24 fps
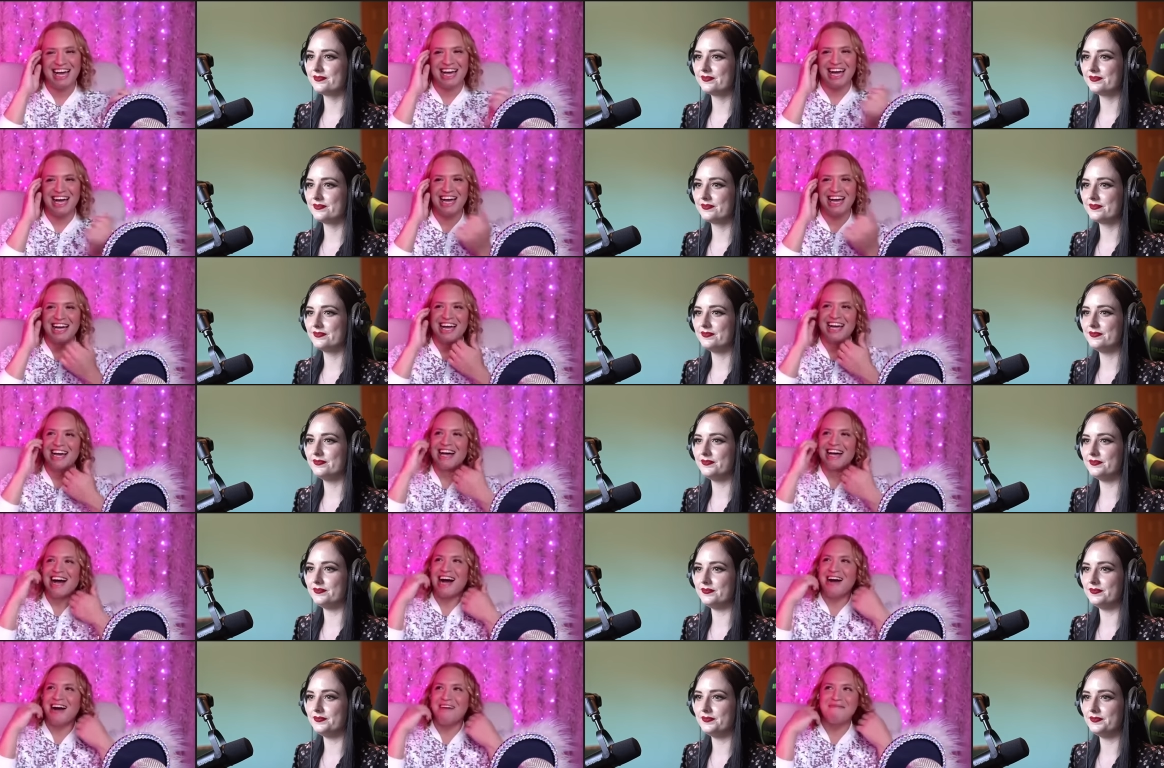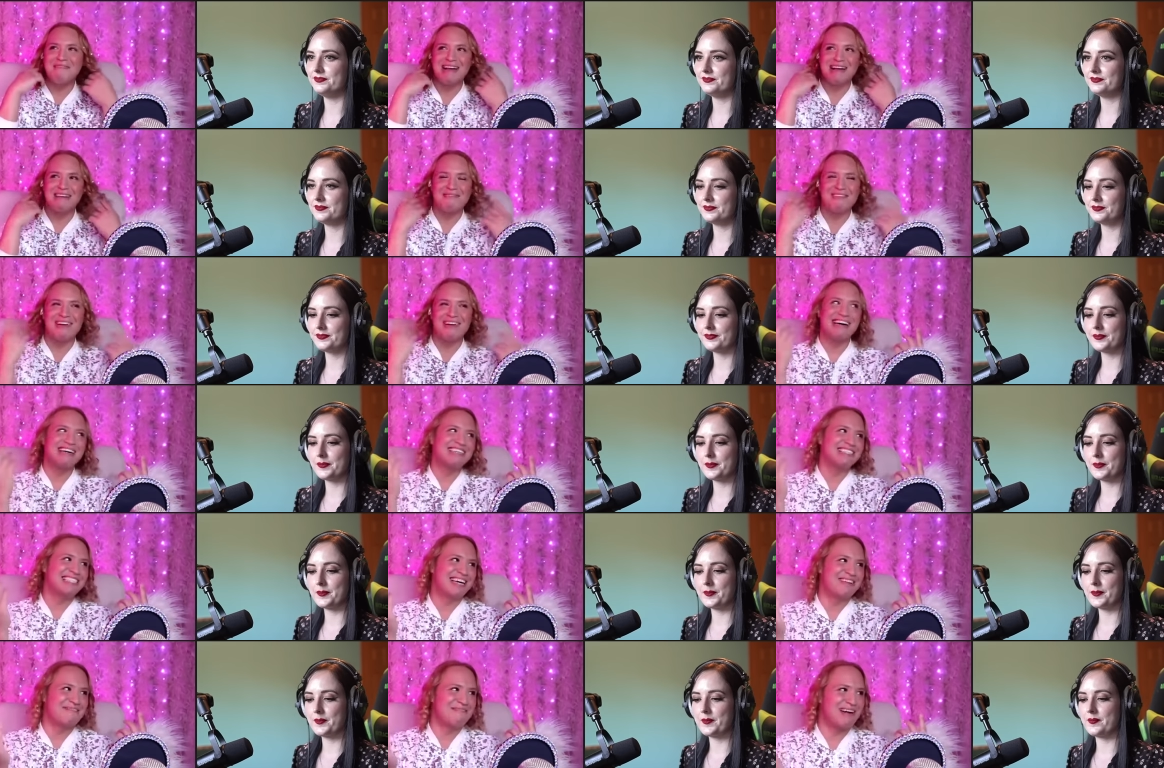Speaker 1: I'm like, what else am
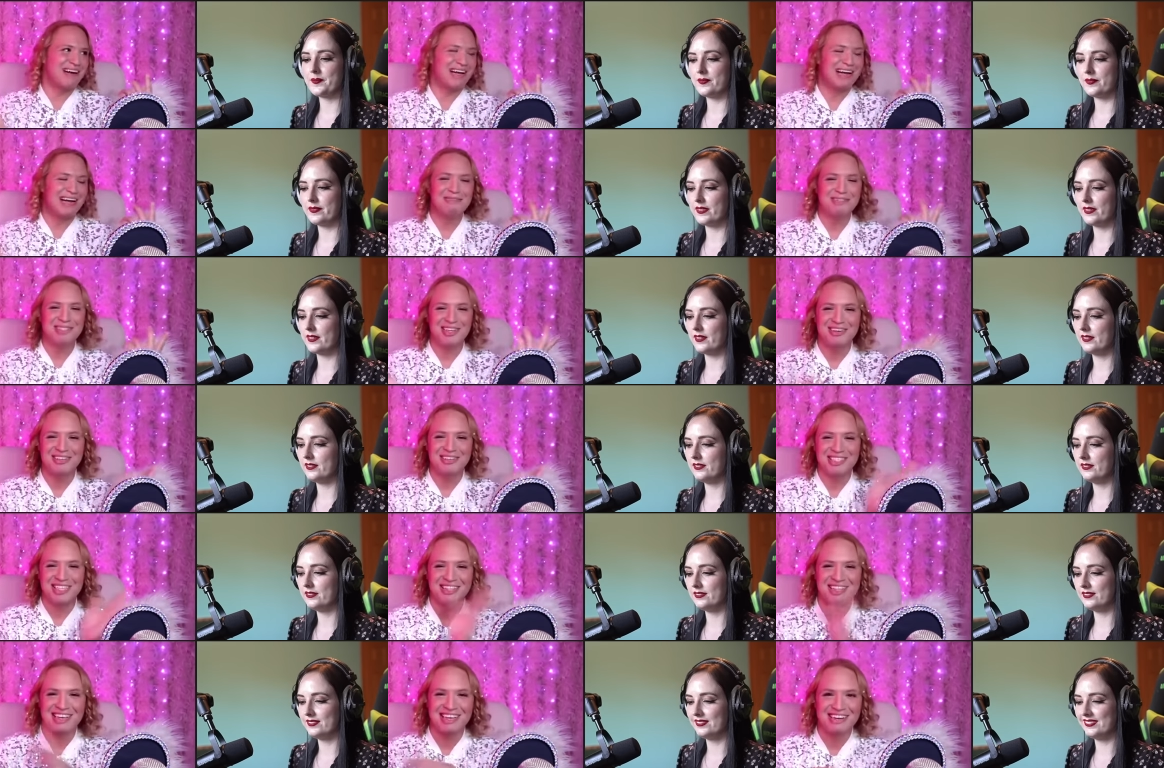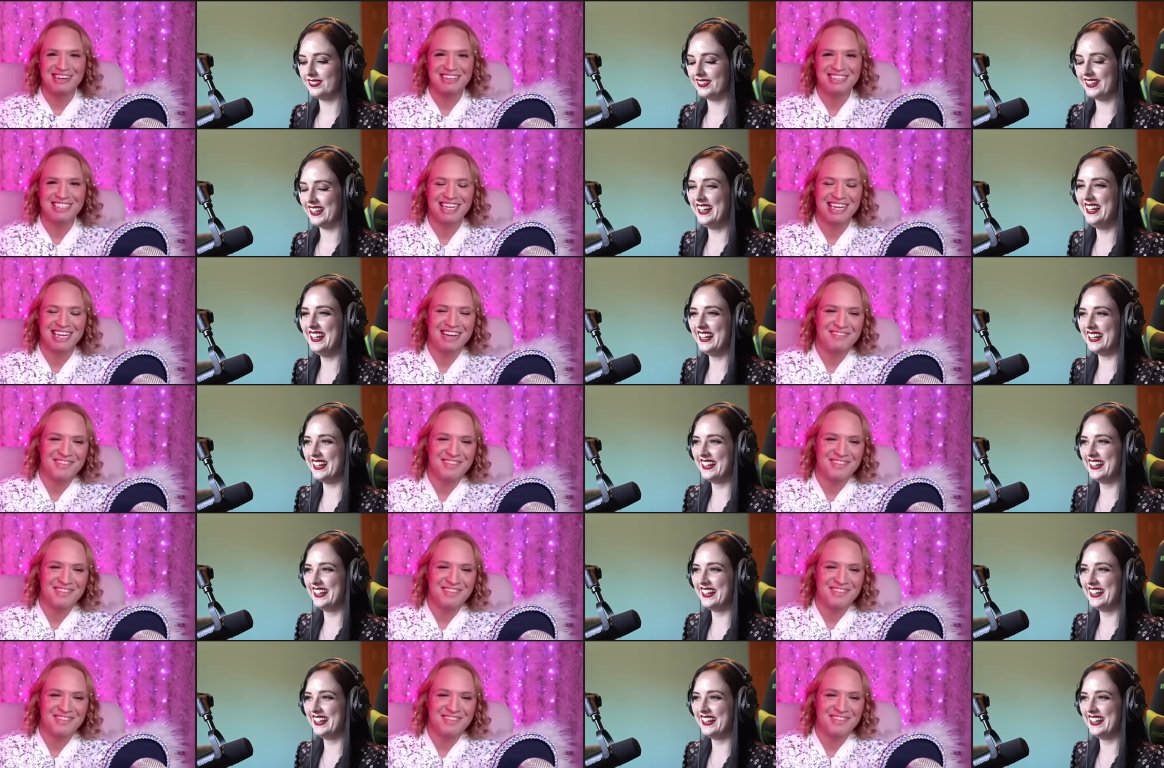I? I'm sure there's something else I haven't